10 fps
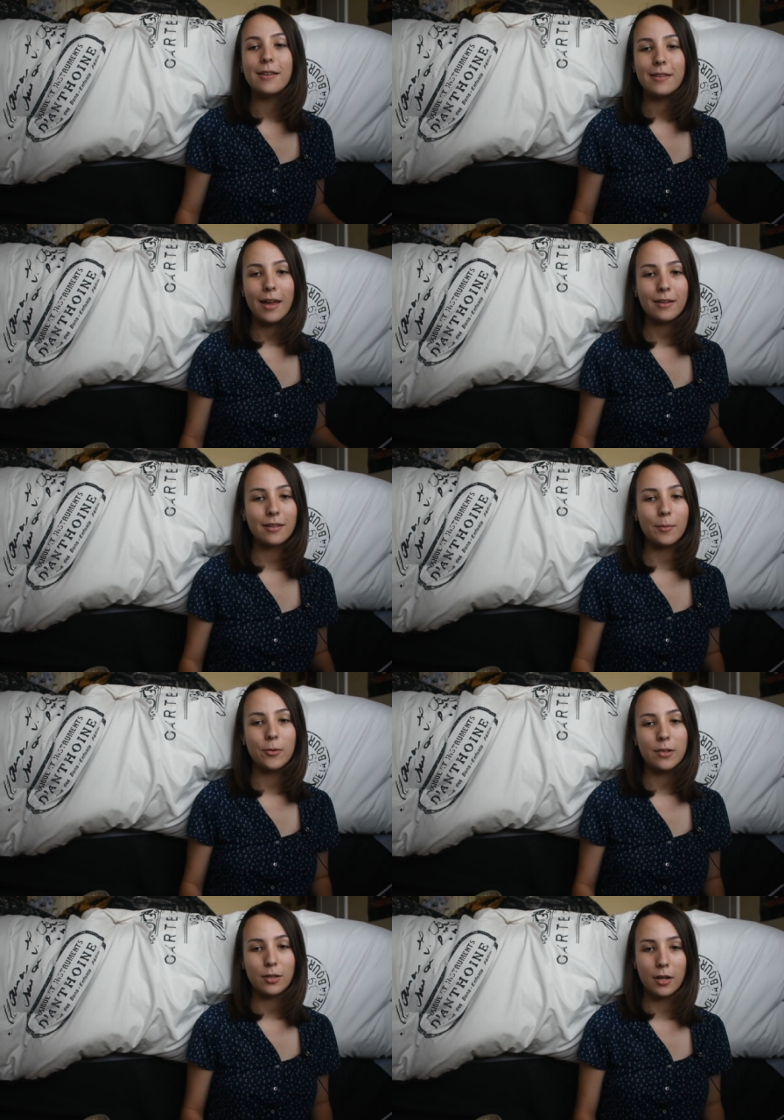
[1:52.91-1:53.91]
Next, I'm
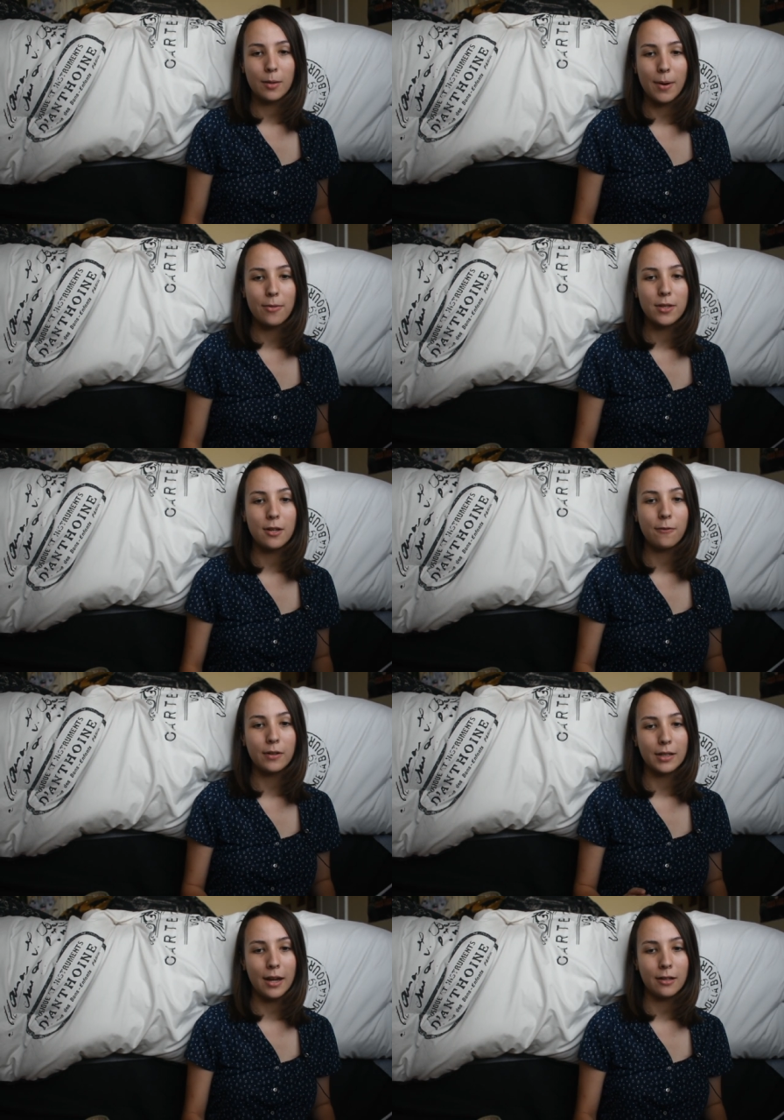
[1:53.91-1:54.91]
going to talk about the
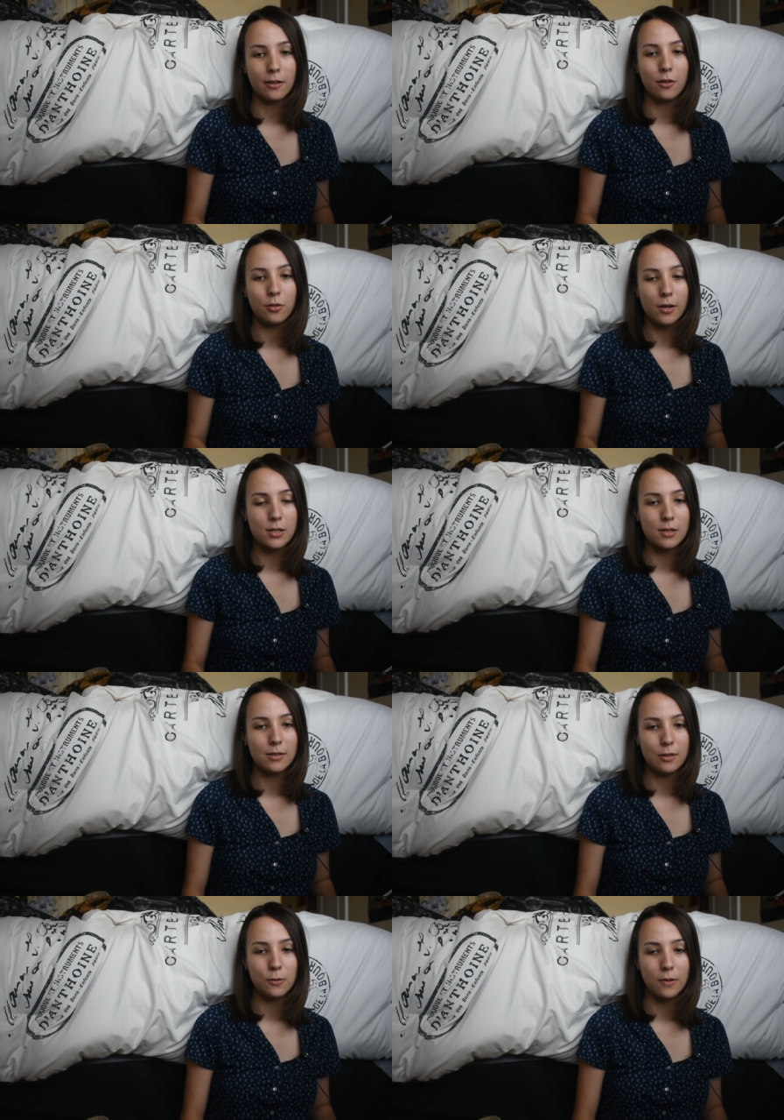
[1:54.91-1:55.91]
different cane constructions
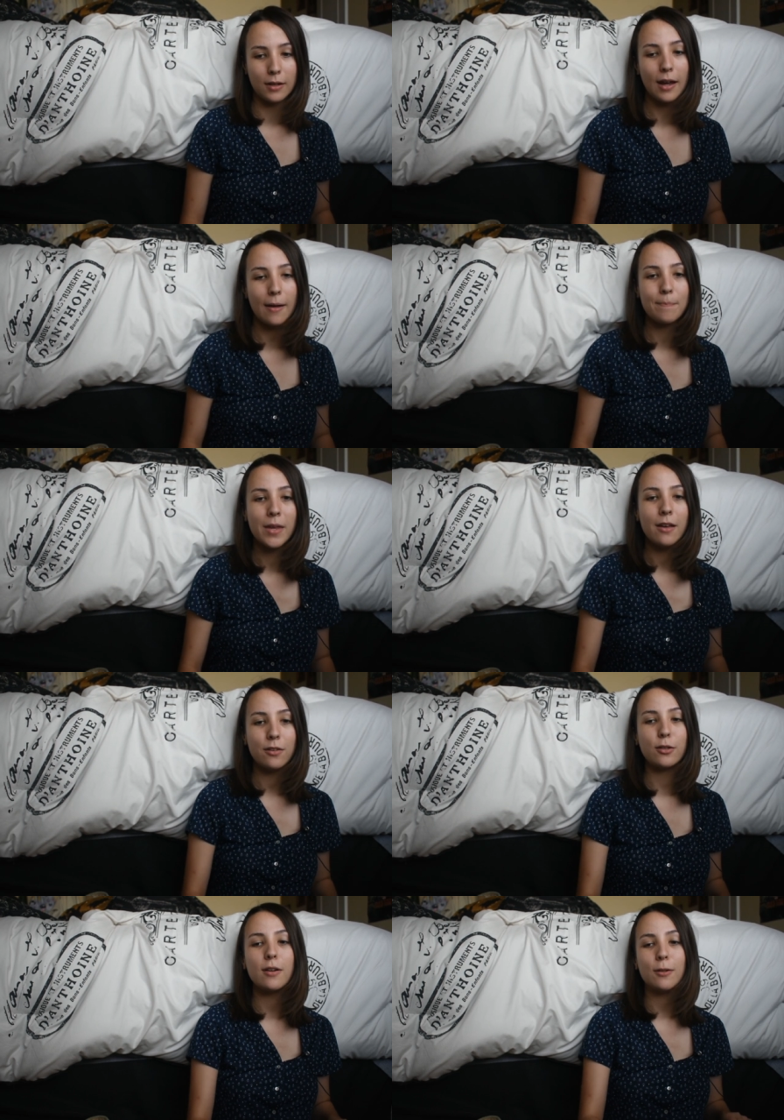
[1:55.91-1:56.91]
that you can get,
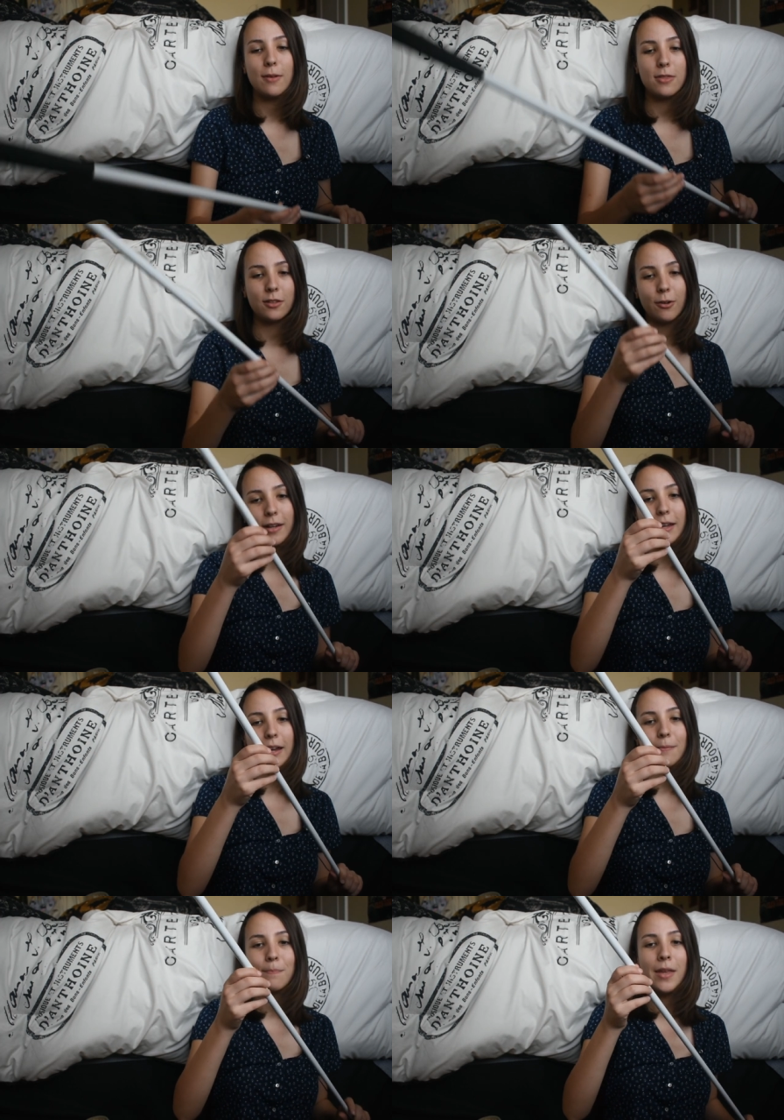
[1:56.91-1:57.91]
starting with the straight
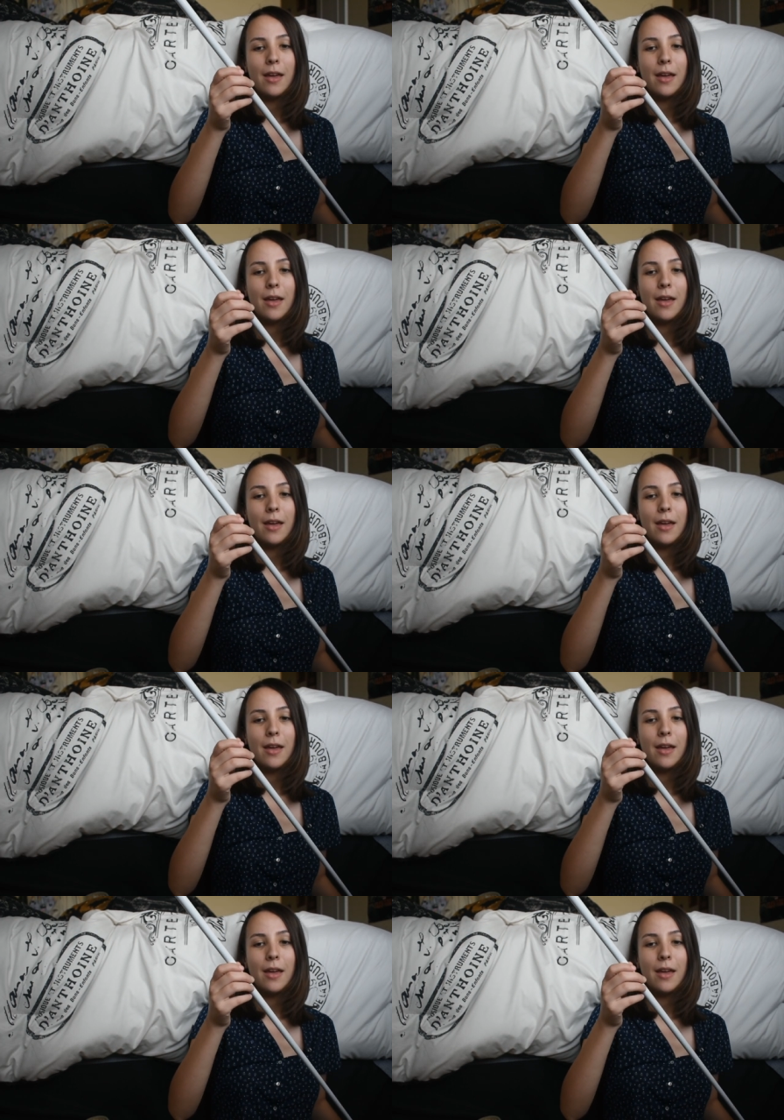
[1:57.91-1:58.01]
cane.